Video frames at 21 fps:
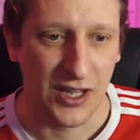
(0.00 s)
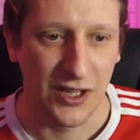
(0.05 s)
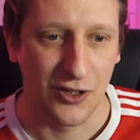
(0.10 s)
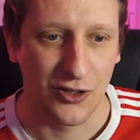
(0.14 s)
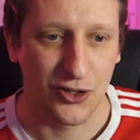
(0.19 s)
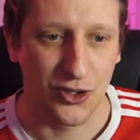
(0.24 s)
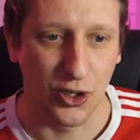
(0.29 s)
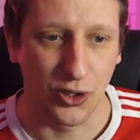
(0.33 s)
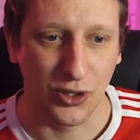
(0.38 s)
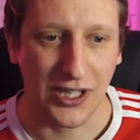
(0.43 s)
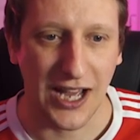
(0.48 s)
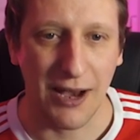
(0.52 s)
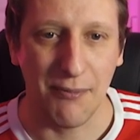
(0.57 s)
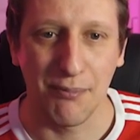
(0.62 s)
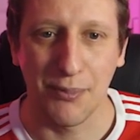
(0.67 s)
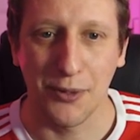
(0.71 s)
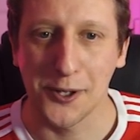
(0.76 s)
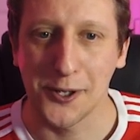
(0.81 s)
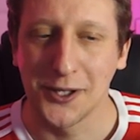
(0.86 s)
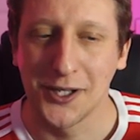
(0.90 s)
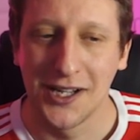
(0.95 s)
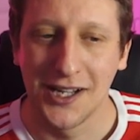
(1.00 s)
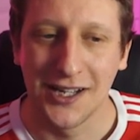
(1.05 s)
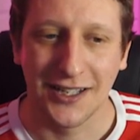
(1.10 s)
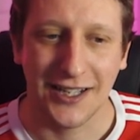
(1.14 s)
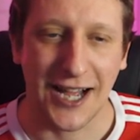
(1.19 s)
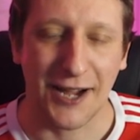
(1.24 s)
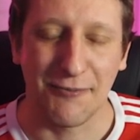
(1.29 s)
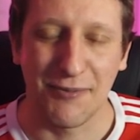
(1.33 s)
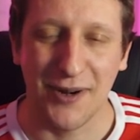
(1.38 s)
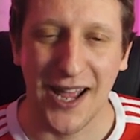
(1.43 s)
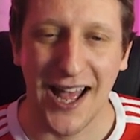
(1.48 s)
Sol Campbell,
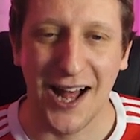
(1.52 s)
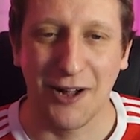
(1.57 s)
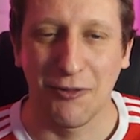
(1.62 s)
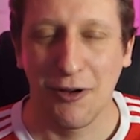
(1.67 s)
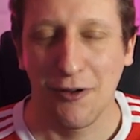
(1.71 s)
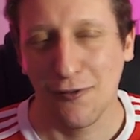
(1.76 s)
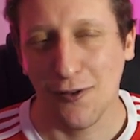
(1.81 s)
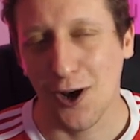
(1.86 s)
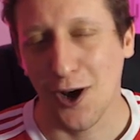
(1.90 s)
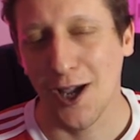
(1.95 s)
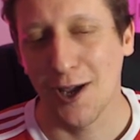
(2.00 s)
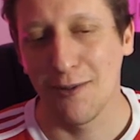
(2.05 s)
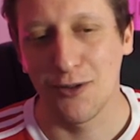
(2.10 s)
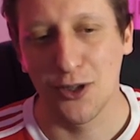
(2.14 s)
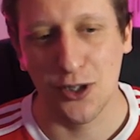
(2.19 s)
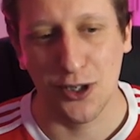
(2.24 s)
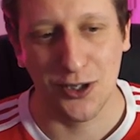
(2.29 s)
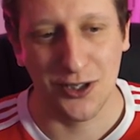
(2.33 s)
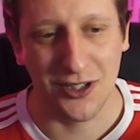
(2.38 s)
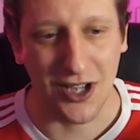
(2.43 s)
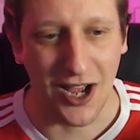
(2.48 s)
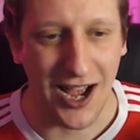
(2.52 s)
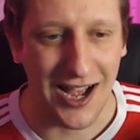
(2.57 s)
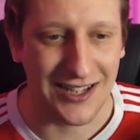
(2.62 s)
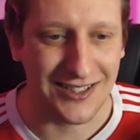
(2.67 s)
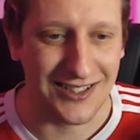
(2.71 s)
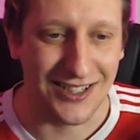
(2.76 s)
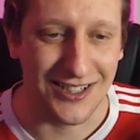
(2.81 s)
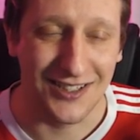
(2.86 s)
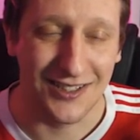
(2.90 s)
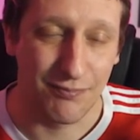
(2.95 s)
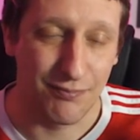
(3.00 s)
Gabriel, we've got him just as
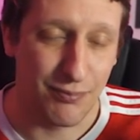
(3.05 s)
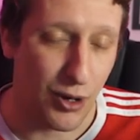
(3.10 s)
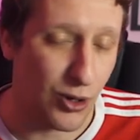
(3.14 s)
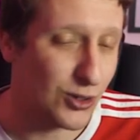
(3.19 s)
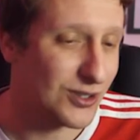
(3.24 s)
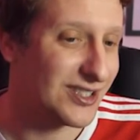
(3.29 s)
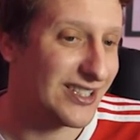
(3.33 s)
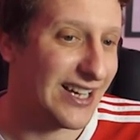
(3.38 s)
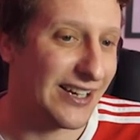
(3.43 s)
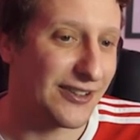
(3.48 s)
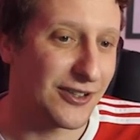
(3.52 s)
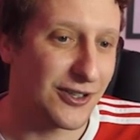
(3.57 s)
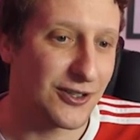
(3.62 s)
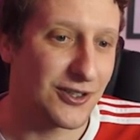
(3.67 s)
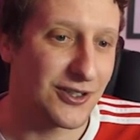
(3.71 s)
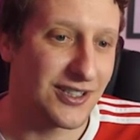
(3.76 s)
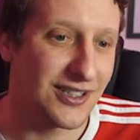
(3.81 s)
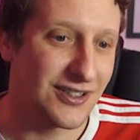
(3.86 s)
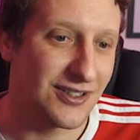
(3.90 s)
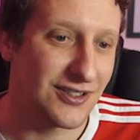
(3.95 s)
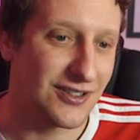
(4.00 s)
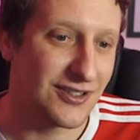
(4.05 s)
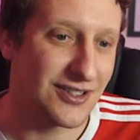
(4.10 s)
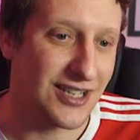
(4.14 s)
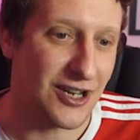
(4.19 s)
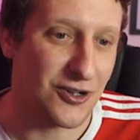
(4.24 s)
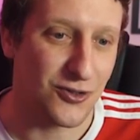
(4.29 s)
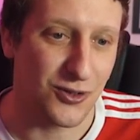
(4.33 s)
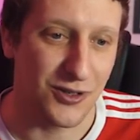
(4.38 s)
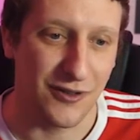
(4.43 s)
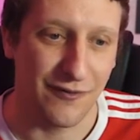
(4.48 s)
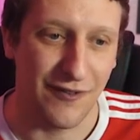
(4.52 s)
a bog-standard
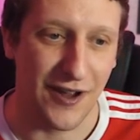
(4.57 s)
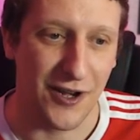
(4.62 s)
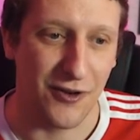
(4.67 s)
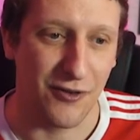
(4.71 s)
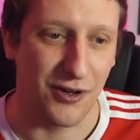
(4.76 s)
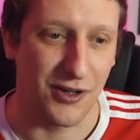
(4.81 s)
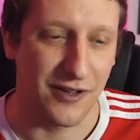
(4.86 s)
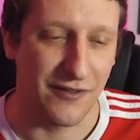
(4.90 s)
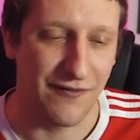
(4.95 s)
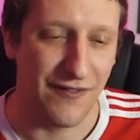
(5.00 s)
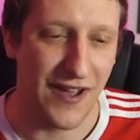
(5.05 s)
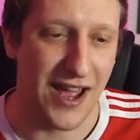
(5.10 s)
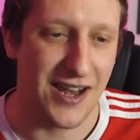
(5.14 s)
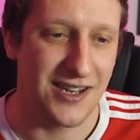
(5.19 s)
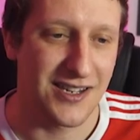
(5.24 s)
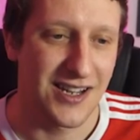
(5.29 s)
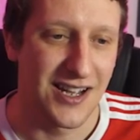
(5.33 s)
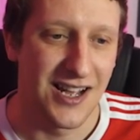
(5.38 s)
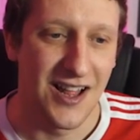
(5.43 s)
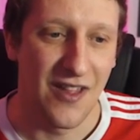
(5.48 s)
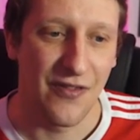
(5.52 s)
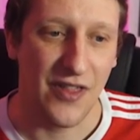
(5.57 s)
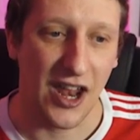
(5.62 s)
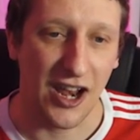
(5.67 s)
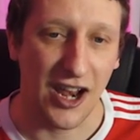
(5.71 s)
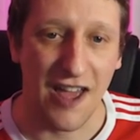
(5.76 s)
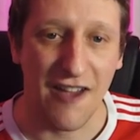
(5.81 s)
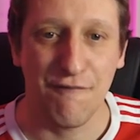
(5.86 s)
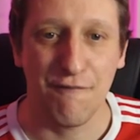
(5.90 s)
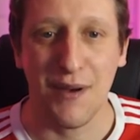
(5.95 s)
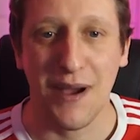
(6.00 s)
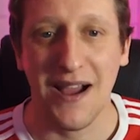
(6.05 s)
central defender on defend. The
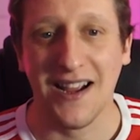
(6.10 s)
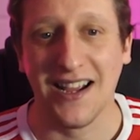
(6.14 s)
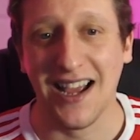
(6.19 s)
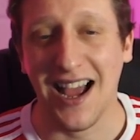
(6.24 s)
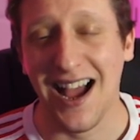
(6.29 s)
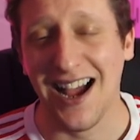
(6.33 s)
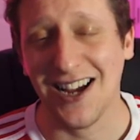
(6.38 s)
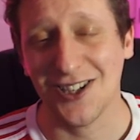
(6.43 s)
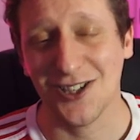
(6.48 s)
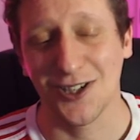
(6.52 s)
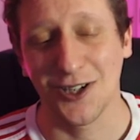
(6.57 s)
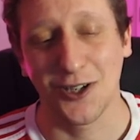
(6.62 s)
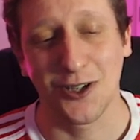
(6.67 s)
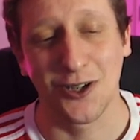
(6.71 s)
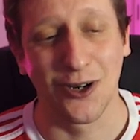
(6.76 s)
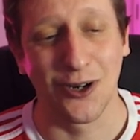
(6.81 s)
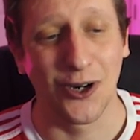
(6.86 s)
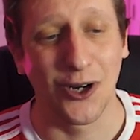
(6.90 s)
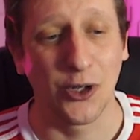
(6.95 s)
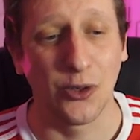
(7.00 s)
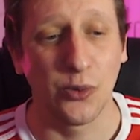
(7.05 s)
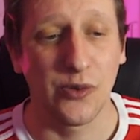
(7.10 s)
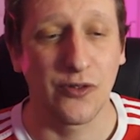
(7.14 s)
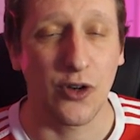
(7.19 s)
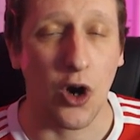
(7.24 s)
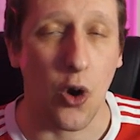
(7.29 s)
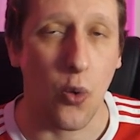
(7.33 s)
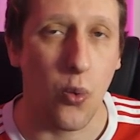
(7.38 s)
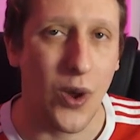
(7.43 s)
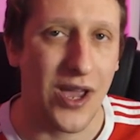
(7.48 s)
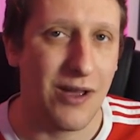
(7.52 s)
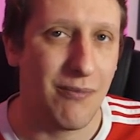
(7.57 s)
left back, Ashley Cole, we've got
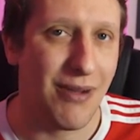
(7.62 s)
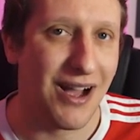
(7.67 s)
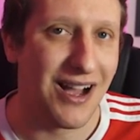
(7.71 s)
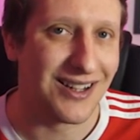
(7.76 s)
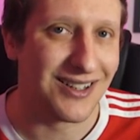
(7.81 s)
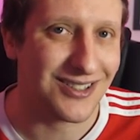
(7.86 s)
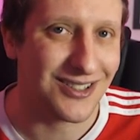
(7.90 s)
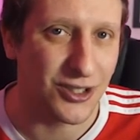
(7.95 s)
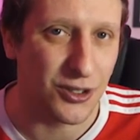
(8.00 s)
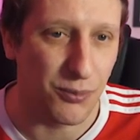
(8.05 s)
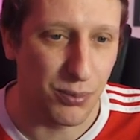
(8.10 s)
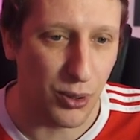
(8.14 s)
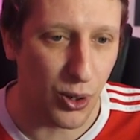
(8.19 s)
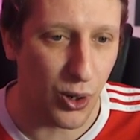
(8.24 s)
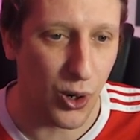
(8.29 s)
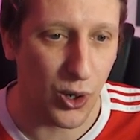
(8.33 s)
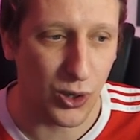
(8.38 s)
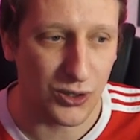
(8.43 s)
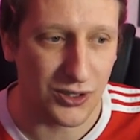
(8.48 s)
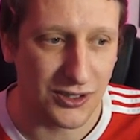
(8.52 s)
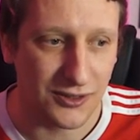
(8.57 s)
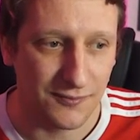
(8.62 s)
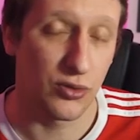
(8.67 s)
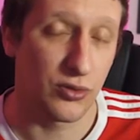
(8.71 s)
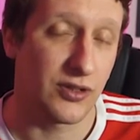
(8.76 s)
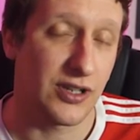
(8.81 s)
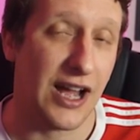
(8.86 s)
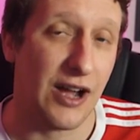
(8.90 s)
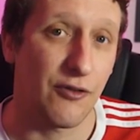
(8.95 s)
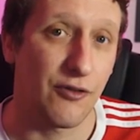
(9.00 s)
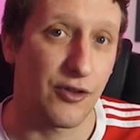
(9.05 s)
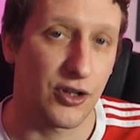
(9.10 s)
a wing back support.
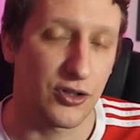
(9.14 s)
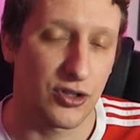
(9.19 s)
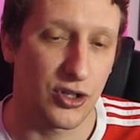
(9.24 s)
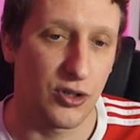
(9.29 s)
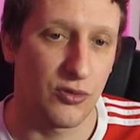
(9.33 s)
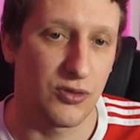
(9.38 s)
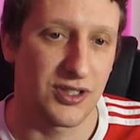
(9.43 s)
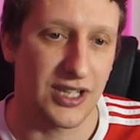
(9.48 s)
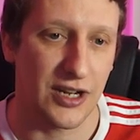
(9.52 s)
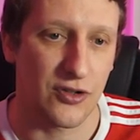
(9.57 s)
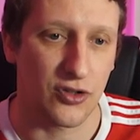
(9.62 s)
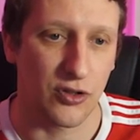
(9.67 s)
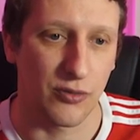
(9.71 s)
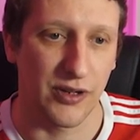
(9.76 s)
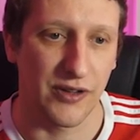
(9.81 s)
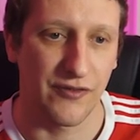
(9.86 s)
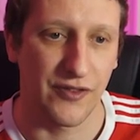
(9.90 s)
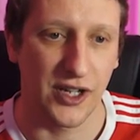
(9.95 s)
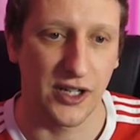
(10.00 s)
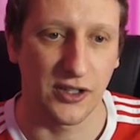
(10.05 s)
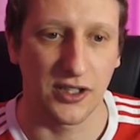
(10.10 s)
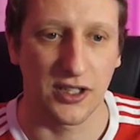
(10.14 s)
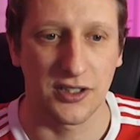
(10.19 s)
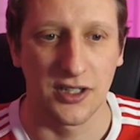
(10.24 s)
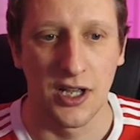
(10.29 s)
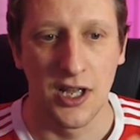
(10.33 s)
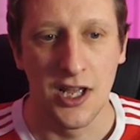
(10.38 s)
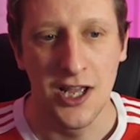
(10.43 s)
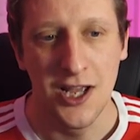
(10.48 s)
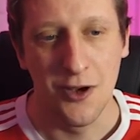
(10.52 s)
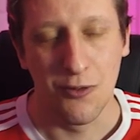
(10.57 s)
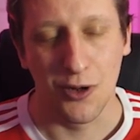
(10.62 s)
Now for the two central midfielders,
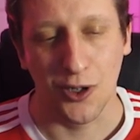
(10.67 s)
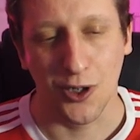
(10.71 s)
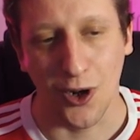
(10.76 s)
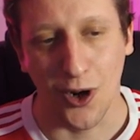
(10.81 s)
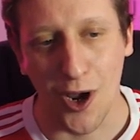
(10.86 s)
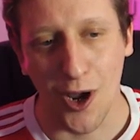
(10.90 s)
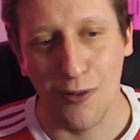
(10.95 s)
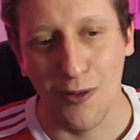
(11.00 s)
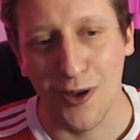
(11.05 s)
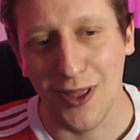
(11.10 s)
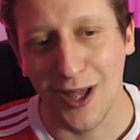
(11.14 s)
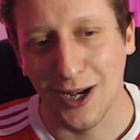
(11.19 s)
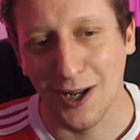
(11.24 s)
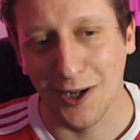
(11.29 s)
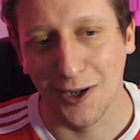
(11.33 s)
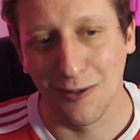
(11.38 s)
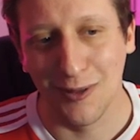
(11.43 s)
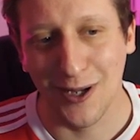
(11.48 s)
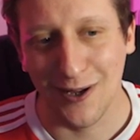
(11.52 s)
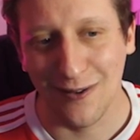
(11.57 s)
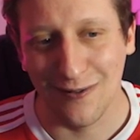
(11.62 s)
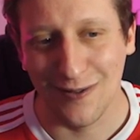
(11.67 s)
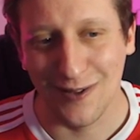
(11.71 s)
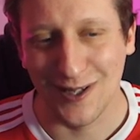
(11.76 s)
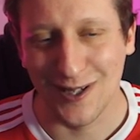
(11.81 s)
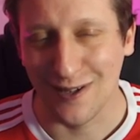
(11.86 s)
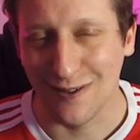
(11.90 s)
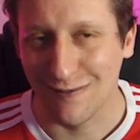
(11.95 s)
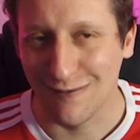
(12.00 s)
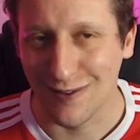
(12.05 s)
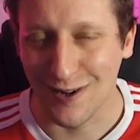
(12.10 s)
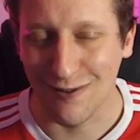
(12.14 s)
we're going with a little bit of a
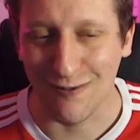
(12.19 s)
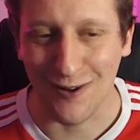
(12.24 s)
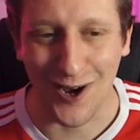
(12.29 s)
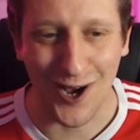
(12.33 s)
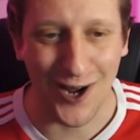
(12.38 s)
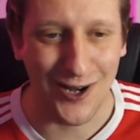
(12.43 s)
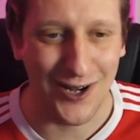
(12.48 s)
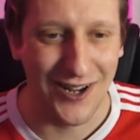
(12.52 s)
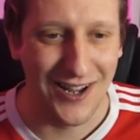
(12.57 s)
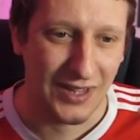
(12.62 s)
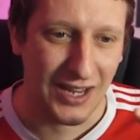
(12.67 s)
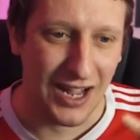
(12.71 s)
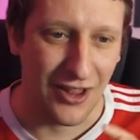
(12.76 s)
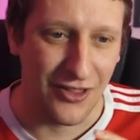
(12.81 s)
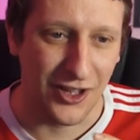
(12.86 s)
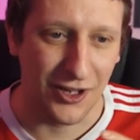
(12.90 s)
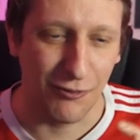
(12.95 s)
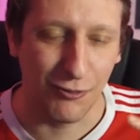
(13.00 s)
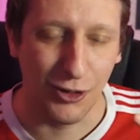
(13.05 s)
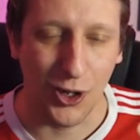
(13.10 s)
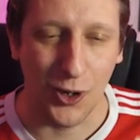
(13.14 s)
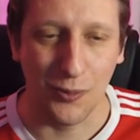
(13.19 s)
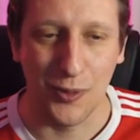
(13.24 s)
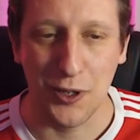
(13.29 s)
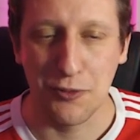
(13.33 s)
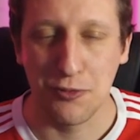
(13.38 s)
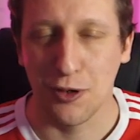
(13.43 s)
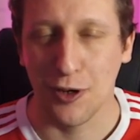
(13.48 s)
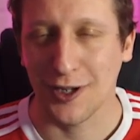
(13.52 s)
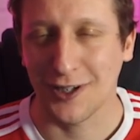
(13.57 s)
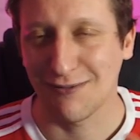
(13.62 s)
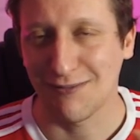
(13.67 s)
different one. I think a lot of
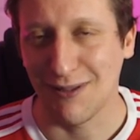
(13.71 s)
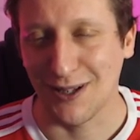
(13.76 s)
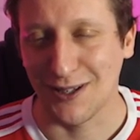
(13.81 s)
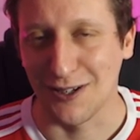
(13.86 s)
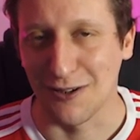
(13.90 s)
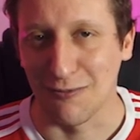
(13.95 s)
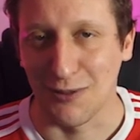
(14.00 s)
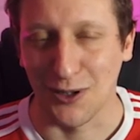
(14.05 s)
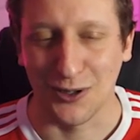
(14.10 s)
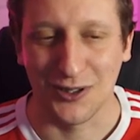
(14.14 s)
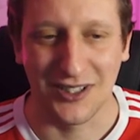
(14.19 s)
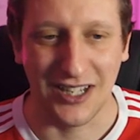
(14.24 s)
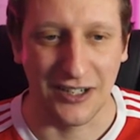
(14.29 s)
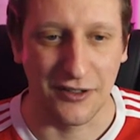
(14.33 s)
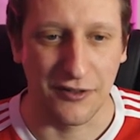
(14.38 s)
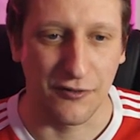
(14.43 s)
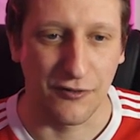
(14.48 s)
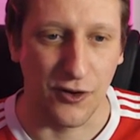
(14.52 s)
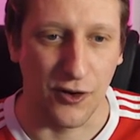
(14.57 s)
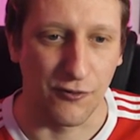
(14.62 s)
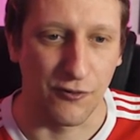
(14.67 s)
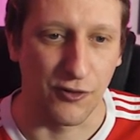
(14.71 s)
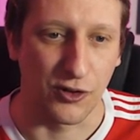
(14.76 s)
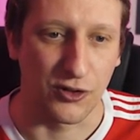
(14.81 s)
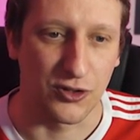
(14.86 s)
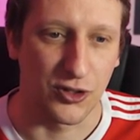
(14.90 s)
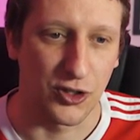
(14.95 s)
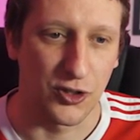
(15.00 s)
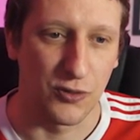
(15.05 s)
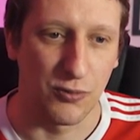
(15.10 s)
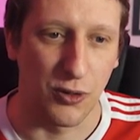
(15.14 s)
people were expecting a bog-standard 4-4-2,